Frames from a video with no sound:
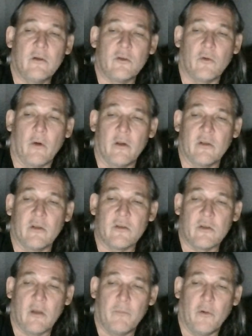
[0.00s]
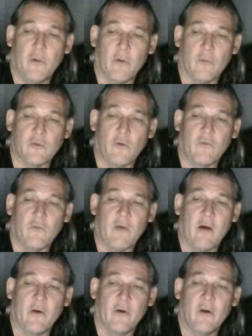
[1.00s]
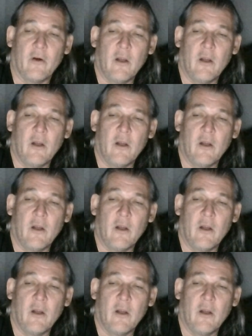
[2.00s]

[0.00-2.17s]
So it put a results file here.